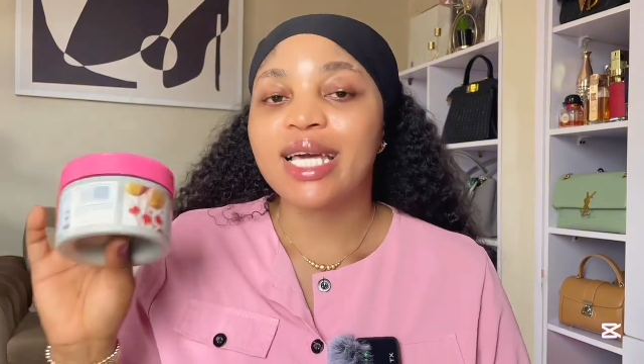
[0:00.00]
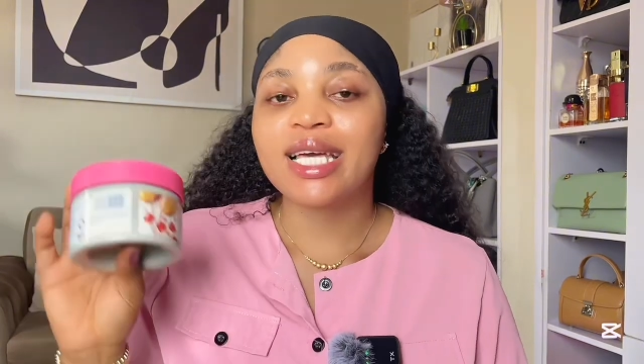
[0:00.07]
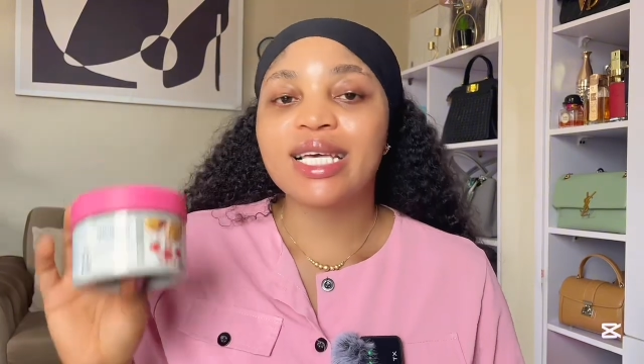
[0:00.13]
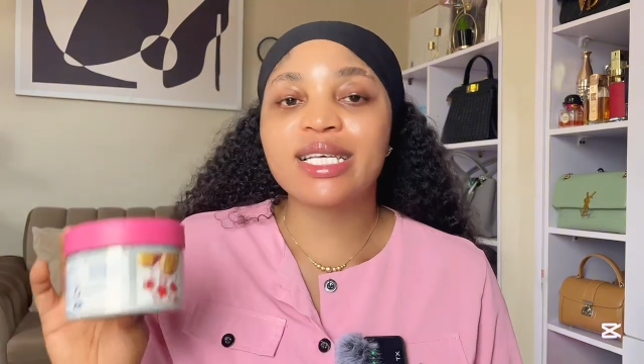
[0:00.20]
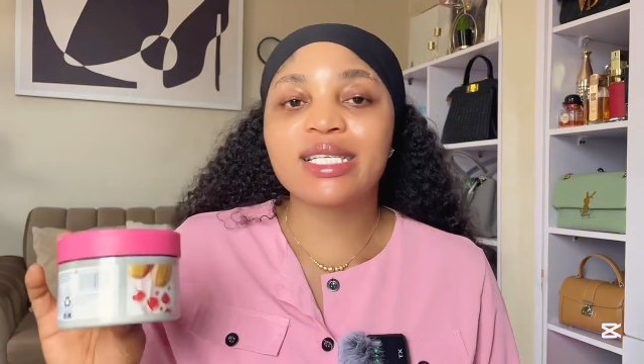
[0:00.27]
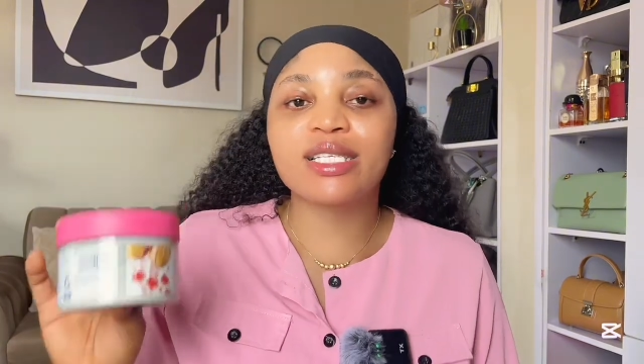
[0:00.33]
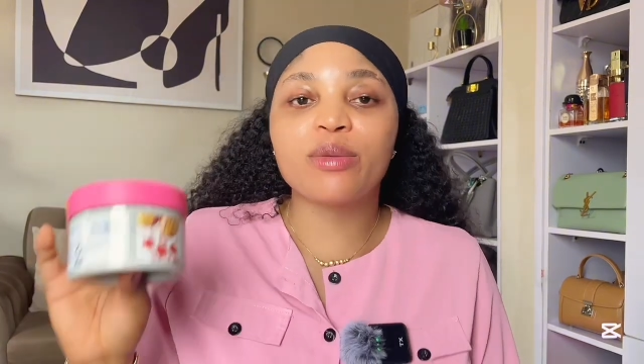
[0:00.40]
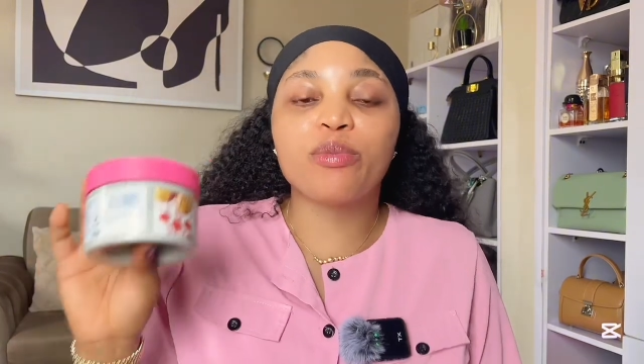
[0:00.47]

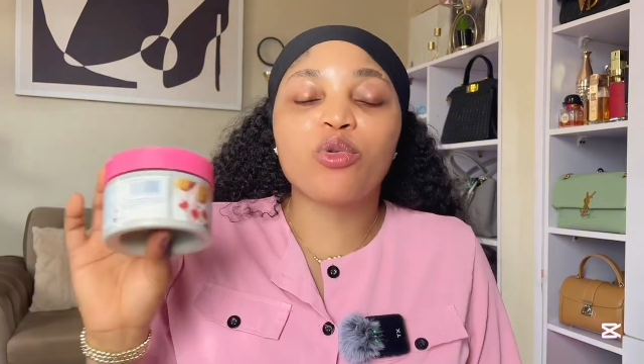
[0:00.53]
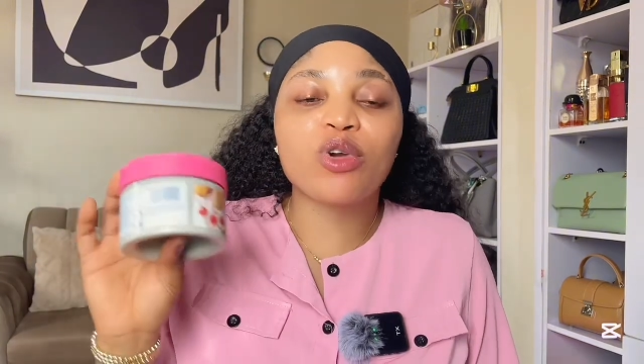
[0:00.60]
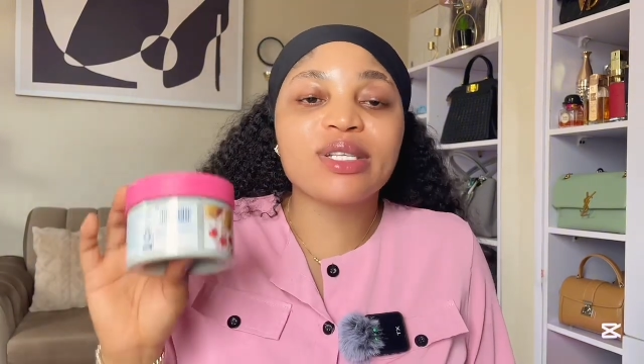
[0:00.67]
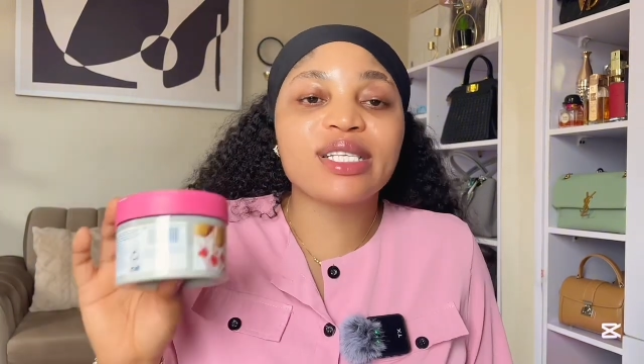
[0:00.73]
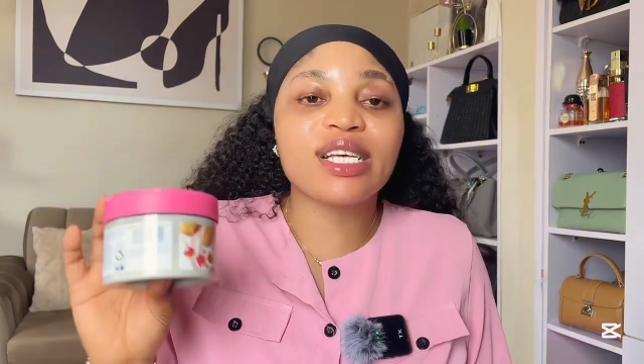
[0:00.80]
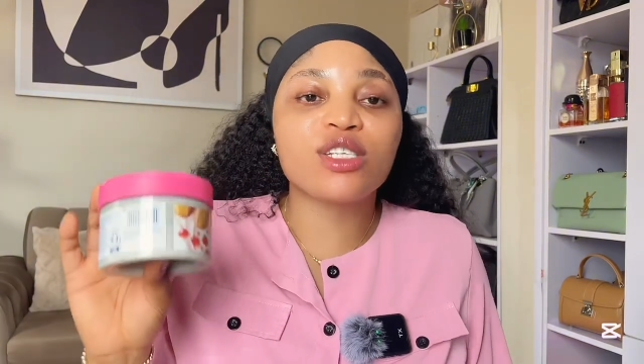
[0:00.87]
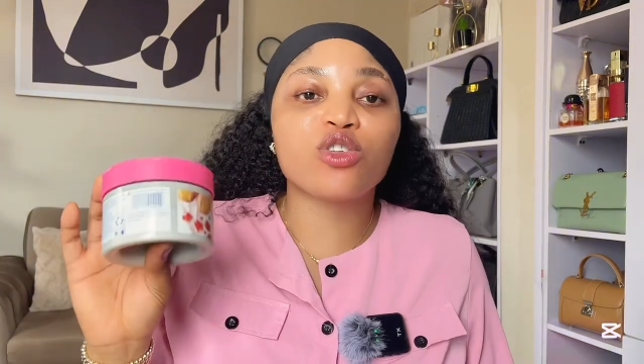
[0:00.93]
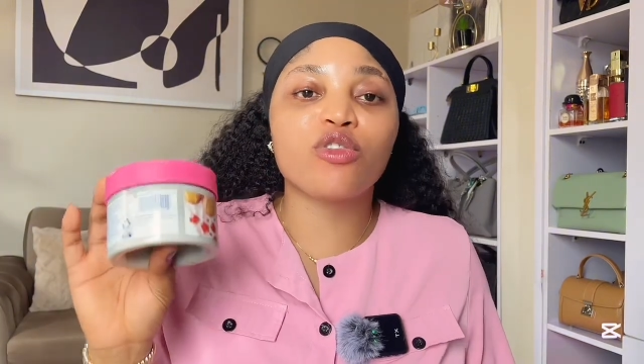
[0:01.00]
It's the
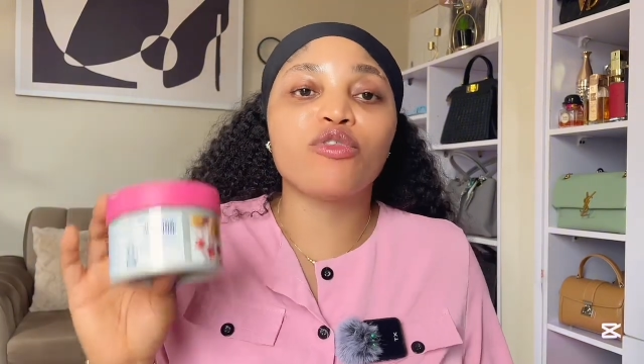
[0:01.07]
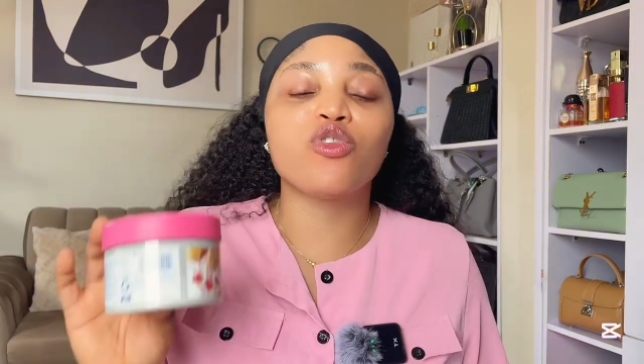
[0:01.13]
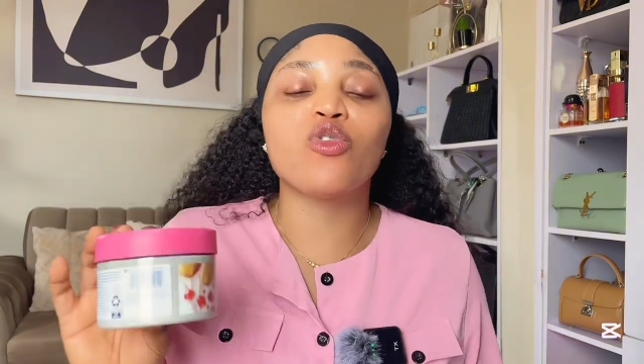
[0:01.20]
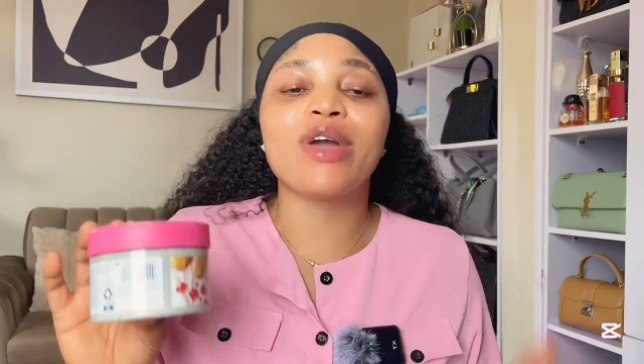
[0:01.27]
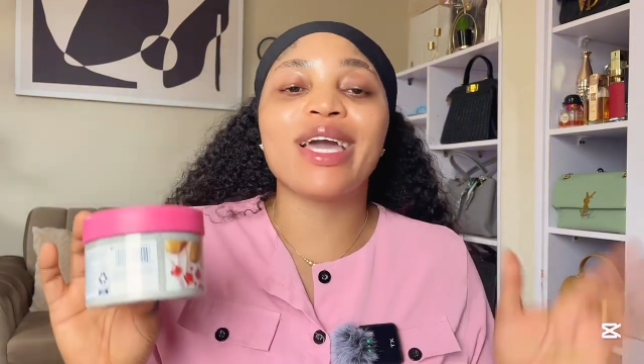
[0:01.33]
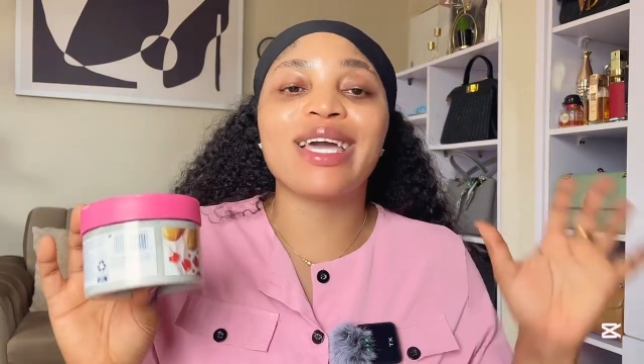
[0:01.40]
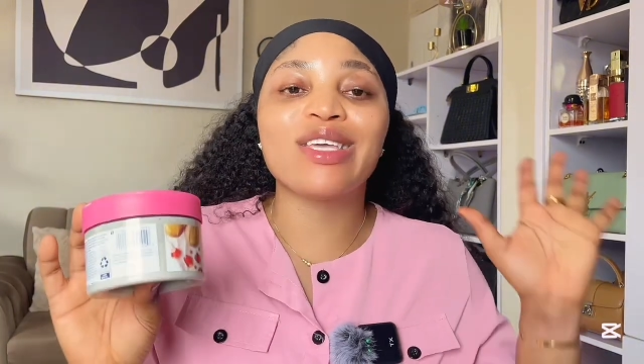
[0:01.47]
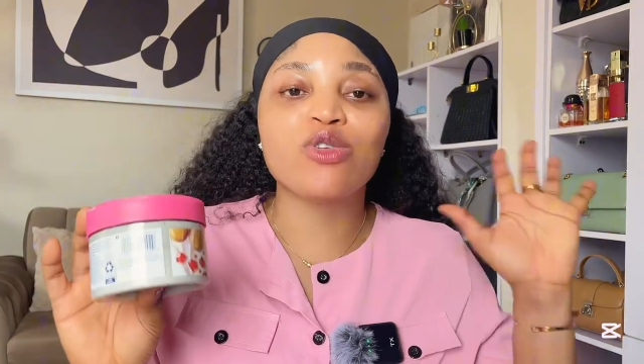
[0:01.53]
process of
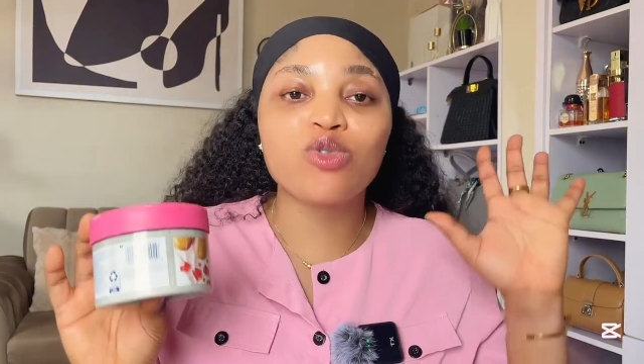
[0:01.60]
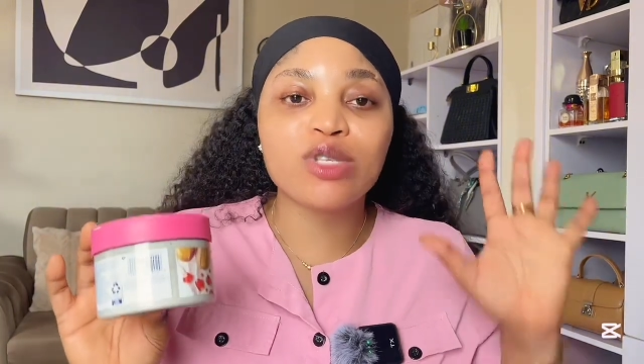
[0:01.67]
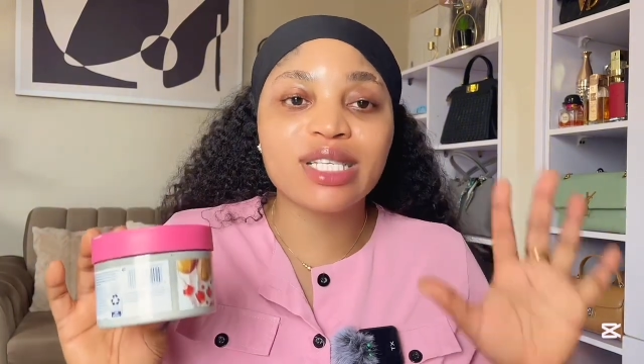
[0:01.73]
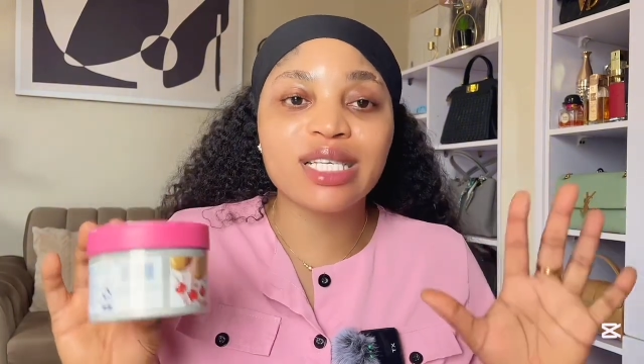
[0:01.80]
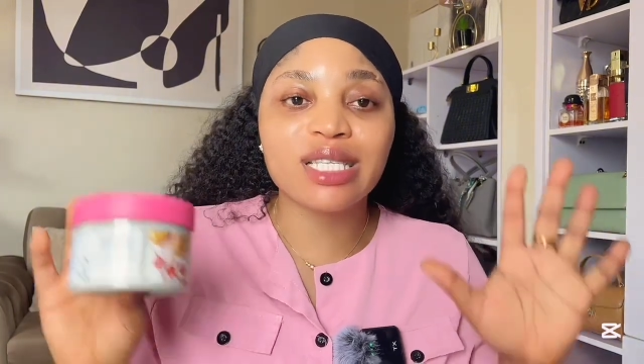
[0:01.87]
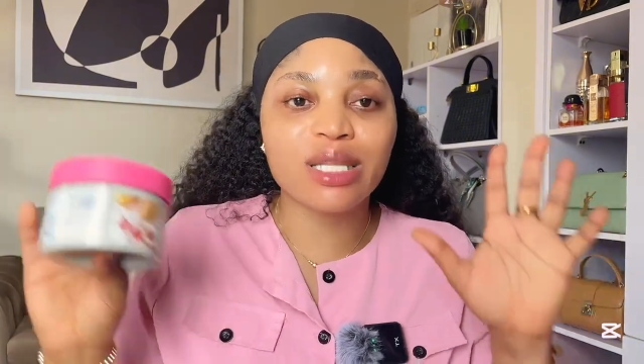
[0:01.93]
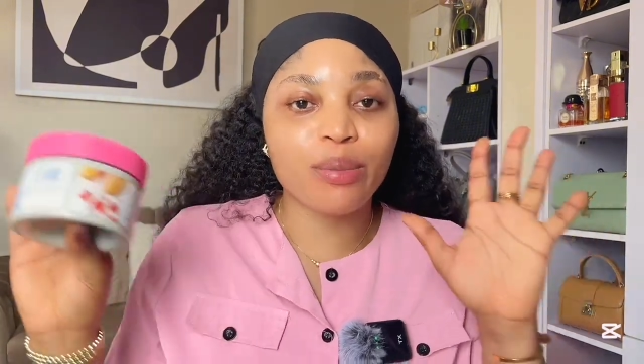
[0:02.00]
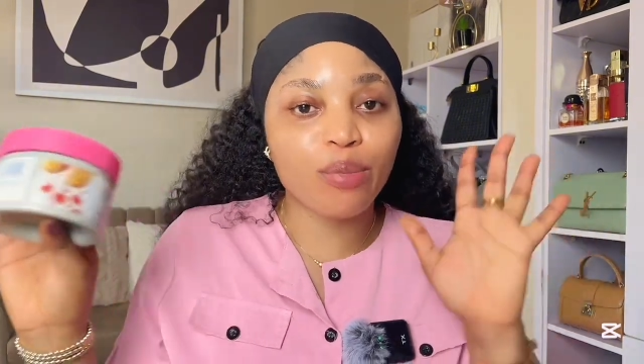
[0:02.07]
you
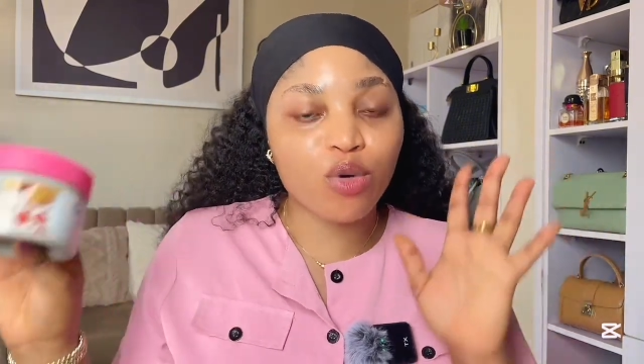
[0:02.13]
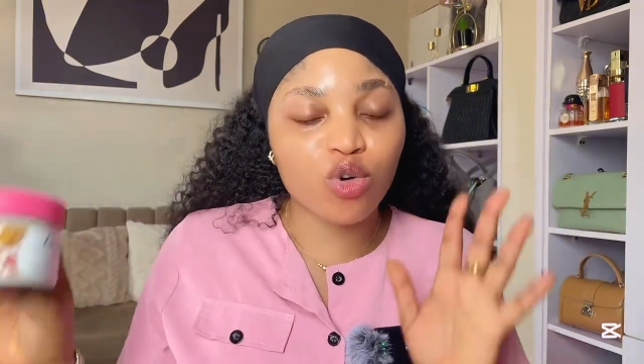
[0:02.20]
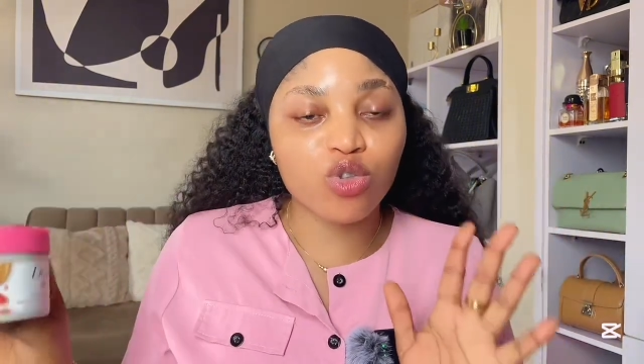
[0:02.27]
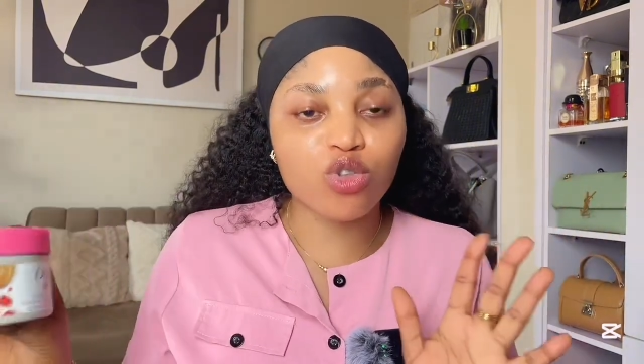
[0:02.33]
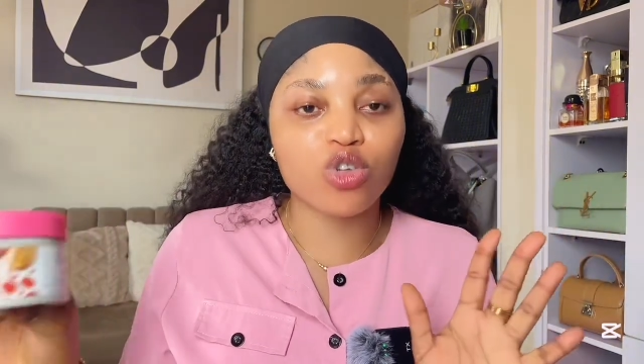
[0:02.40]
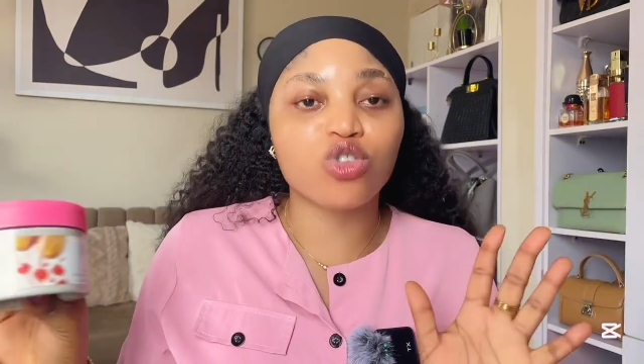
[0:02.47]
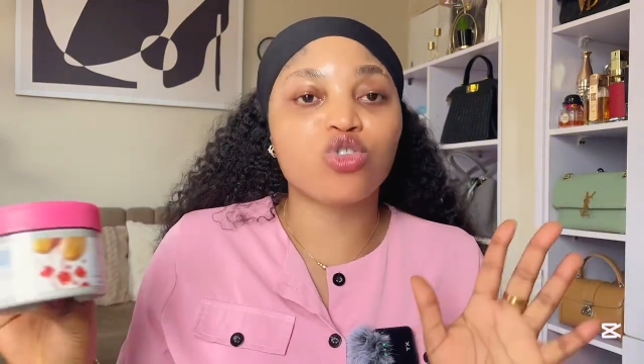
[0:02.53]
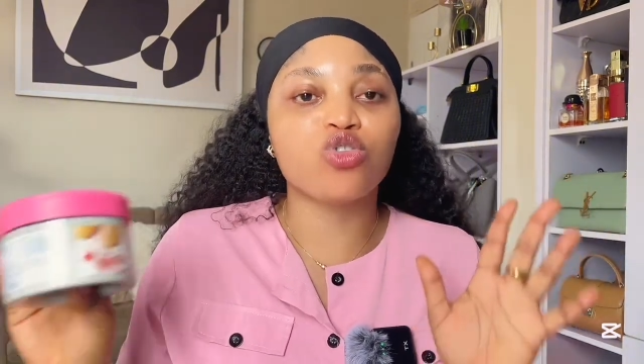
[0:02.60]
using the
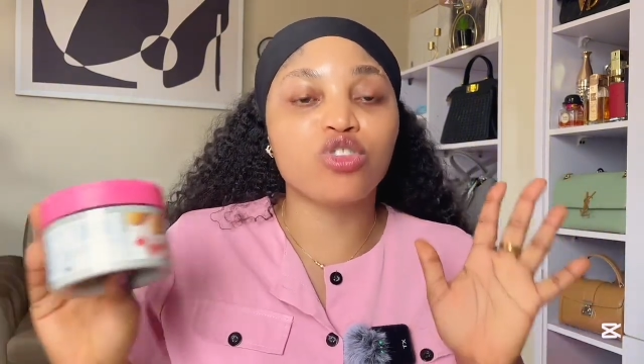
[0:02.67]
product.